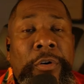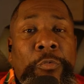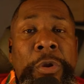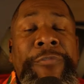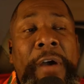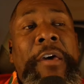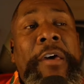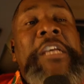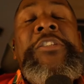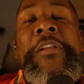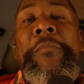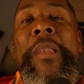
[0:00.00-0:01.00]
We
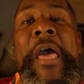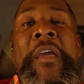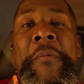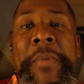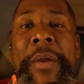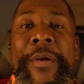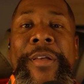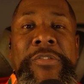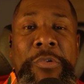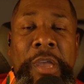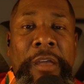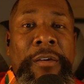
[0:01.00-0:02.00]
foundation of Black Americans,
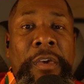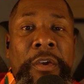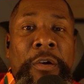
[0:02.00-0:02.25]
okay?